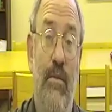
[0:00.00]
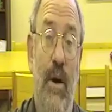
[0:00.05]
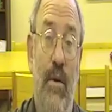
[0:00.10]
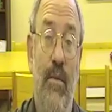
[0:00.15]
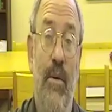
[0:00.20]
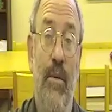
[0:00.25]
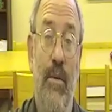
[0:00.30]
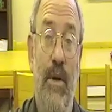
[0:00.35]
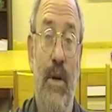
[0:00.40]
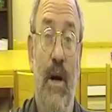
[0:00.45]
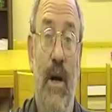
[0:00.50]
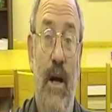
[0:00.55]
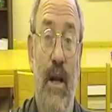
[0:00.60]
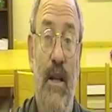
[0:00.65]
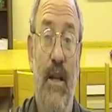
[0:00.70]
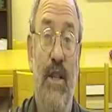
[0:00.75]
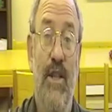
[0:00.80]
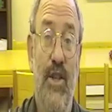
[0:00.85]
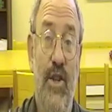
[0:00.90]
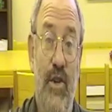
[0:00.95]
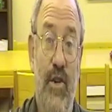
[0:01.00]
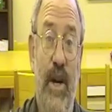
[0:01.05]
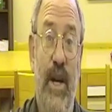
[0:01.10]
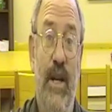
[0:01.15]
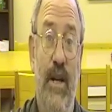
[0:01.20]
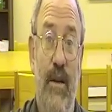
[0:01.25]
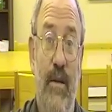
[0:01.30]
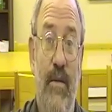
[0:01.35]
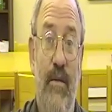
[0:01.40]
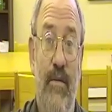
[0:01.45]
what we would call
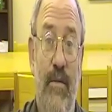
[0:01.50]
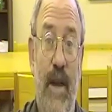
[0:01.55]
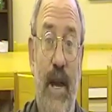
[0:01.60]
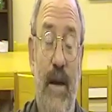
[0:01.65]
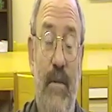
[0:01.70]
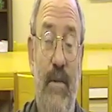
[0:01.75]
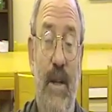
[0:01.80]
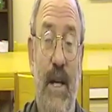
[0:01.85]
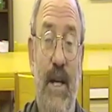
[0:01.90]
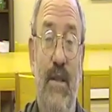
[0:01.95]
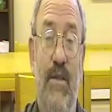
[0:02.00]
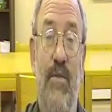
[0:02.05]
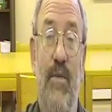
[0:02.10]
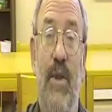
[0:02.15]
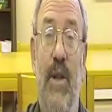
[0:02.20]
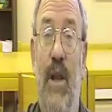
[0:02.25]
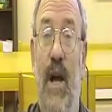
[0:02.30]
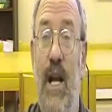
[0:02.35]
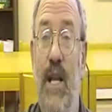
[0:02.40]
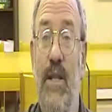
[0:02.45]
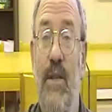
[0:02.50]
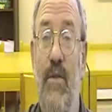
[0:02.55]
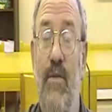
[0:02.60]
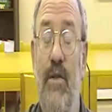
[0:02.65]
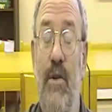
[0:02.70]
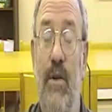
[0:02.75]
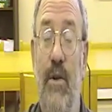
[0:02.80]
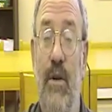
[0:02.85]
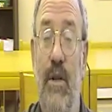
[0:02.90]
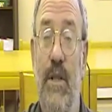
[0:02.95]
strict families with lots of
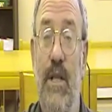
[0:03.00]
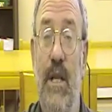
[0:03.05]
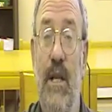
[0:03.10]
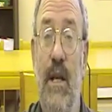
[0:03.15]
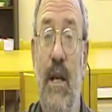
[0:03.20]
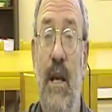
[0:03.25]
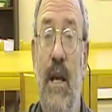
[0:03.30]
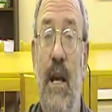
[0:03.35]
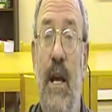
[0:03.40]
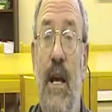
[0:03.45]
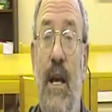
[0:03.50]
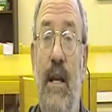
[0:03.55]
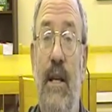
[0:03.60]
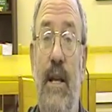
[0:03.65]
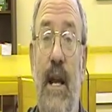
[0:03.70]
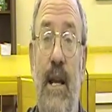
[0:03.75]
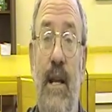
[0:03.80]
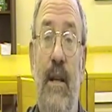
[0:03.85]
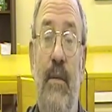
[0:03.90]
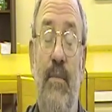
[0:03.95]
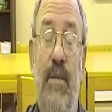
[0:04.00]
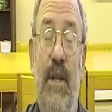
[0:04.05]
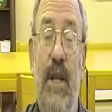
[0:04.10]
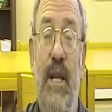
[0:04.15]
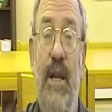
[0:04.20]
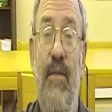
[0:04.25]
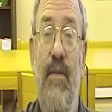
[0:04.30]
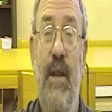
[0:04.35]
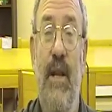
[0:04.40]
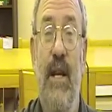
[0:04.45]
rules, tend to
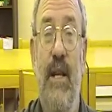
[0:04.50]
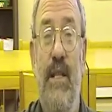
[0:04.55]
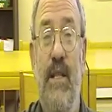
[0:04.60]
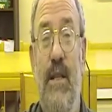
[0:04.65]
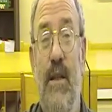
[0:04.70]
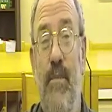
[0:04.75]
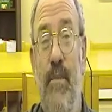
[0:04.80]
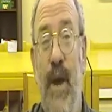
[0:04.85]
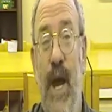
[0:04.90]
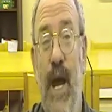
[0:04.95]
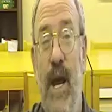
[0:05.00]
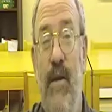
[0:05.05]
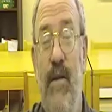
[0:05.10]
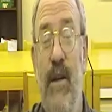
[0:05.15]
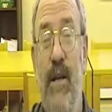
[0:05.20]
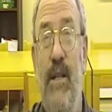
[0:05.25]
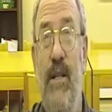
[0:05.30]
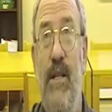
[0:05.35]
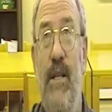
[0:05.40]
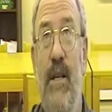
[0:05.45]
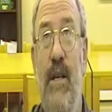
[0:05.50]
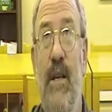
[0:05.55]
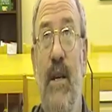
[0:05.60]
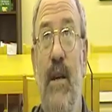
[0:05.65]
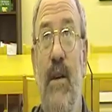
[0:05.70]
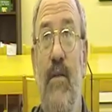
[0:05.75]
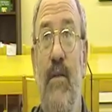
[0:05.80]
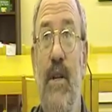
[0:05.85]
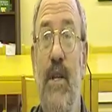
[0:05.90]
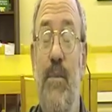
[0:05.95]
believe that it's the parent's
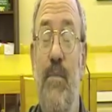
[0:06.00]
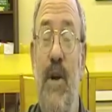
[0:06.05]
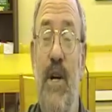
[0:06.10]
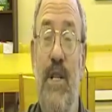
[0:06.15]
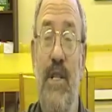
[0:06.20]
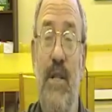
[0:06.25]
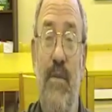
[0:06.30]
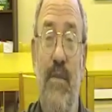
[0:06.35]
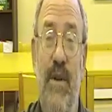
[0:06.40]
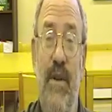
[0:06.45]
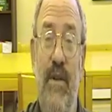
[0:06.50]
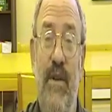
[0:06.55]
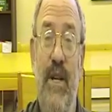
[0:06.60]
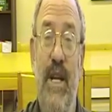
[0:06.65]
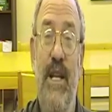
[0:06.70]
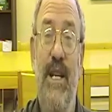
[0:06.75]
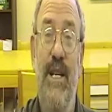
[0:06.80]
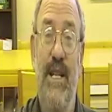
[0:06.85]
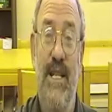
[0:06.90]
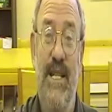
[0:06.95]
responsibility to